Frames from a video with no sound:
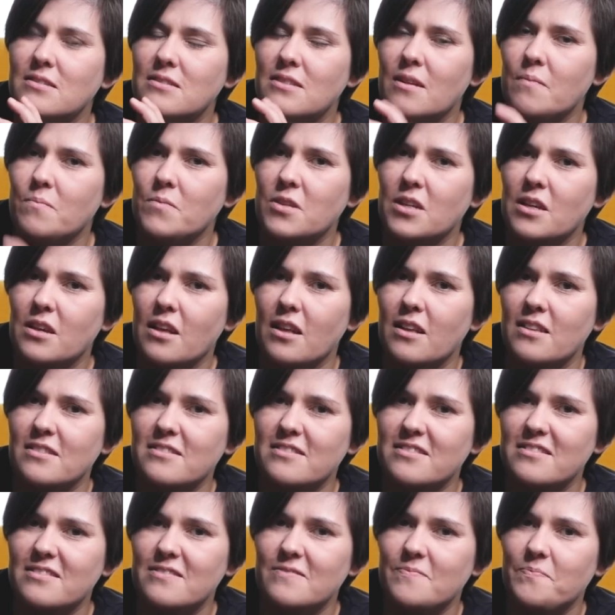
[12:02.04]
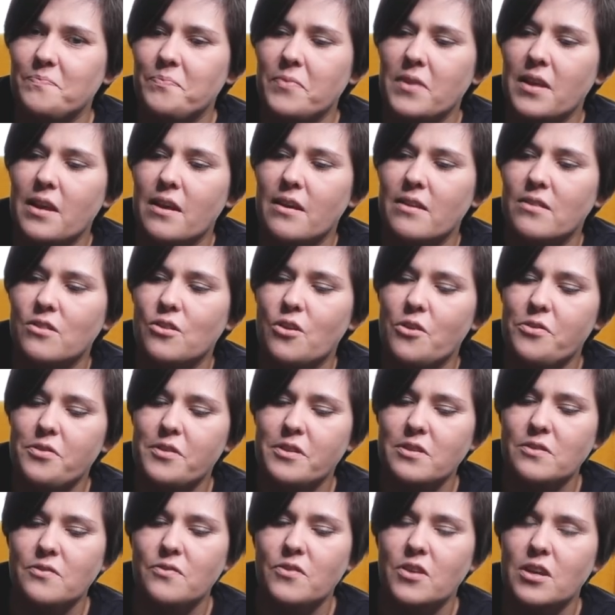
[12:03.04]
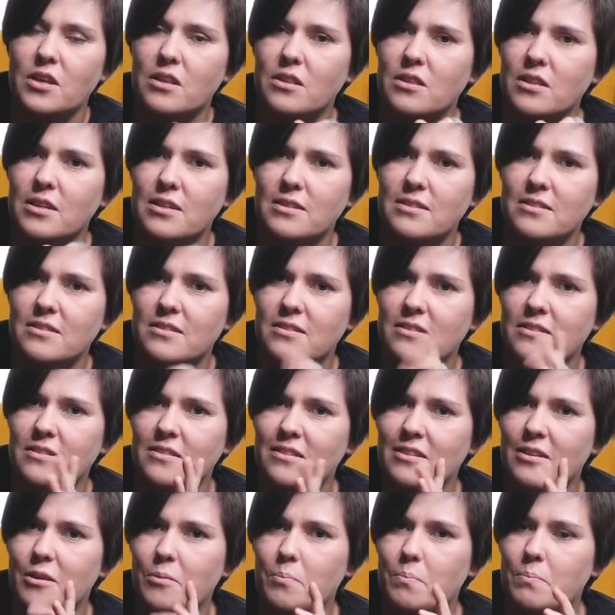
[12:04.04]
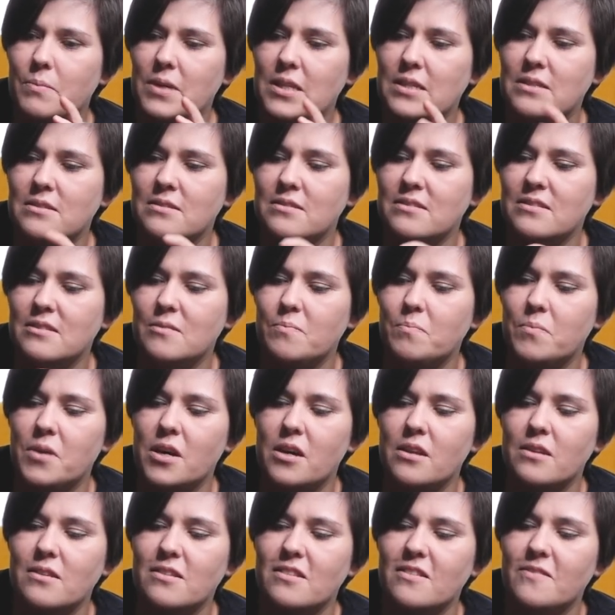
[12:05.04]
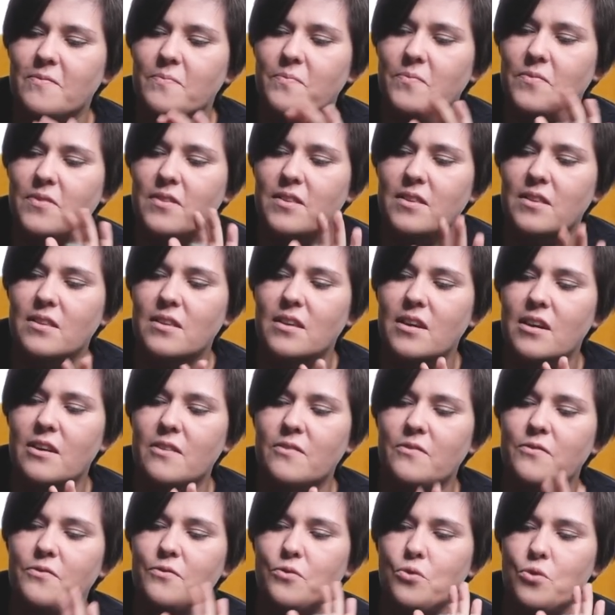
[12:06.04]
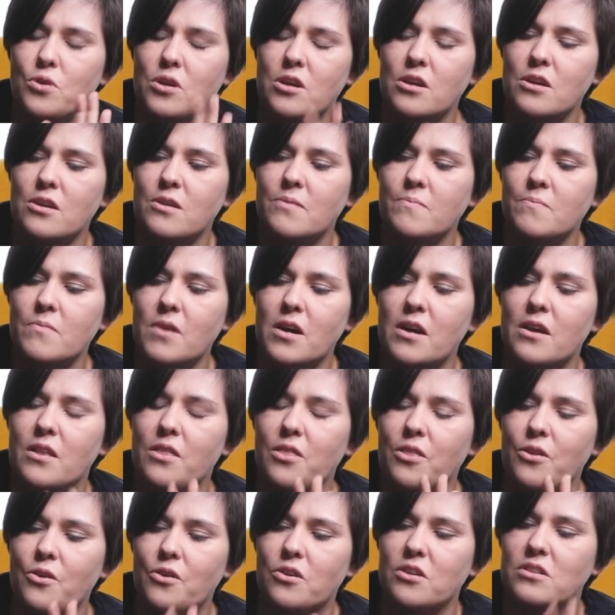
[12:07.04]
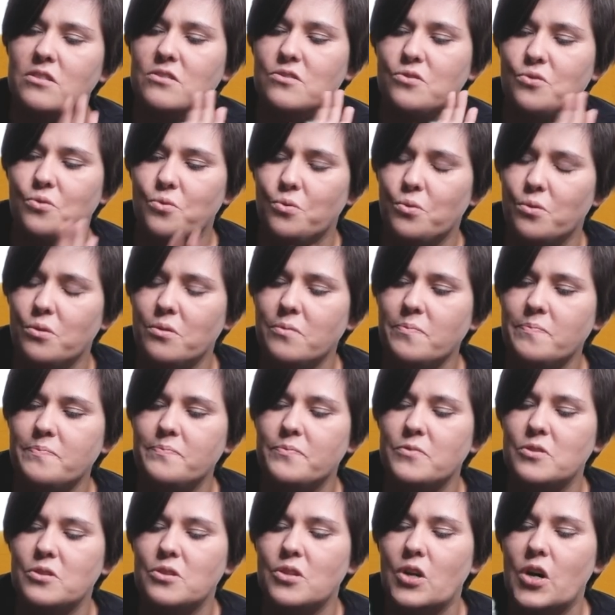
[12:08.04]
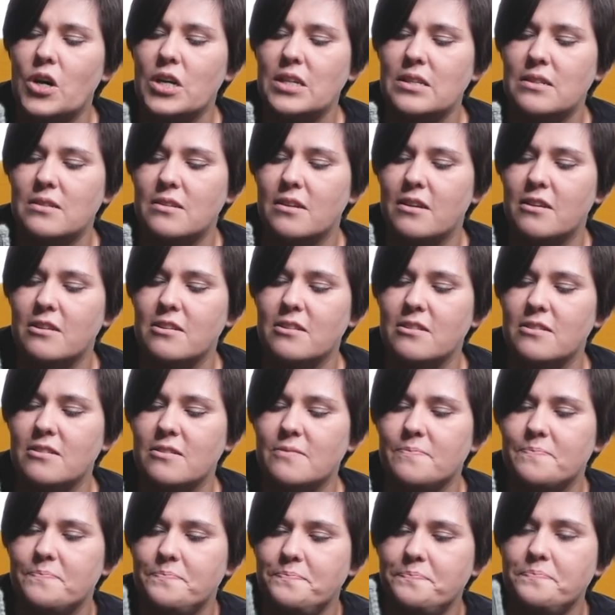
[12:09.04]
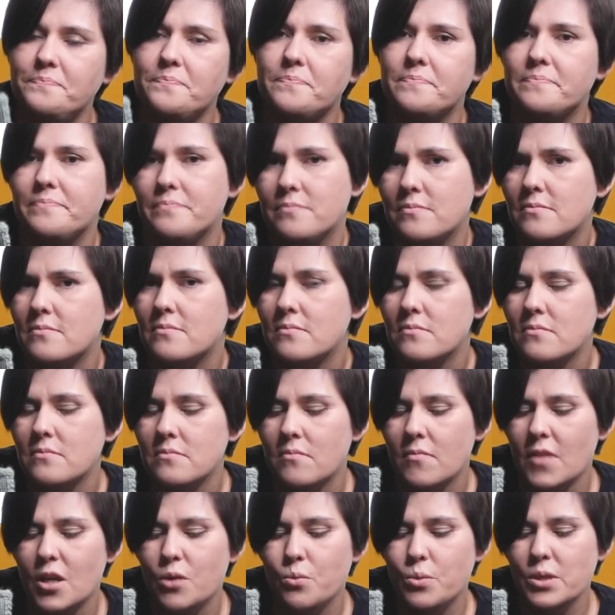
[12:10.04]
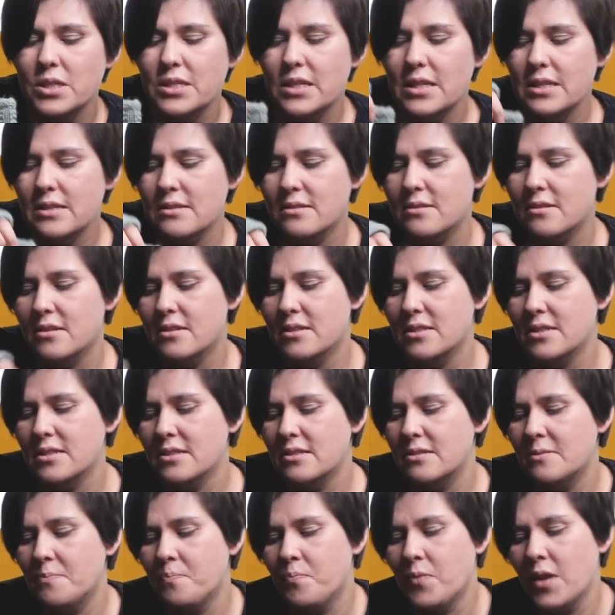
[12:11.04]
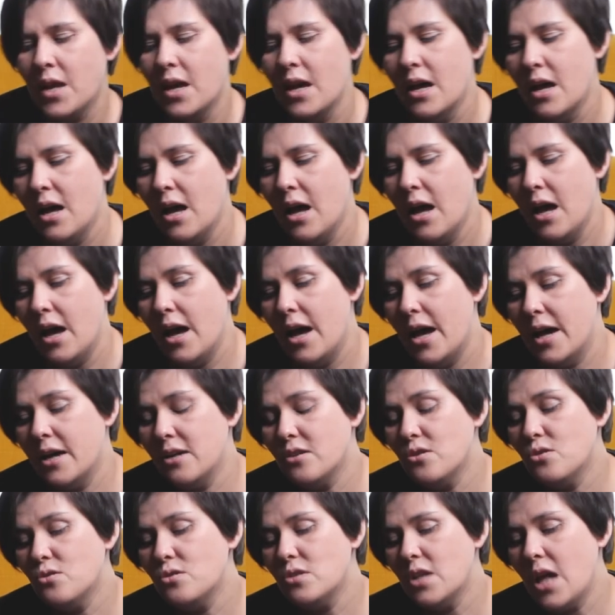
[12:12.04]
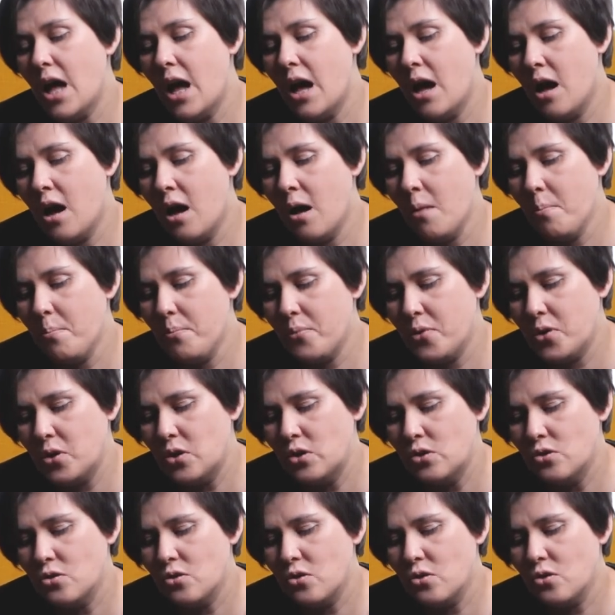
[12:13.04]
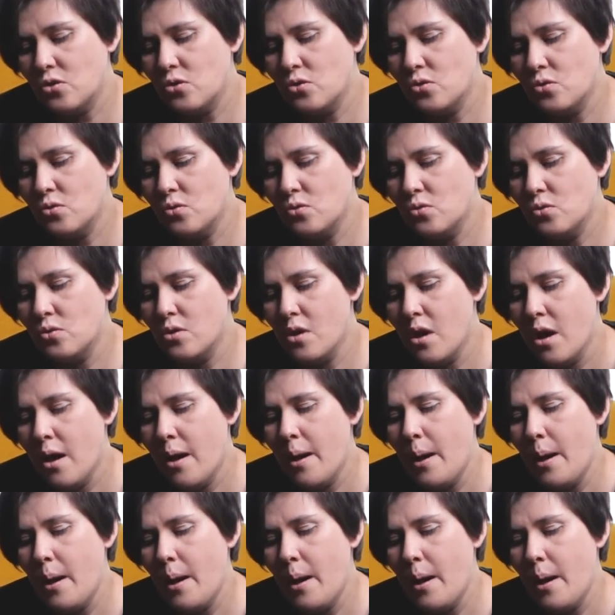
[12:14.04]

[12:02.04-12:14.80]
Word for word: something else, not this fingerless mittens. But yeah, for him, I thought it's cool, so I started with his size and goes up to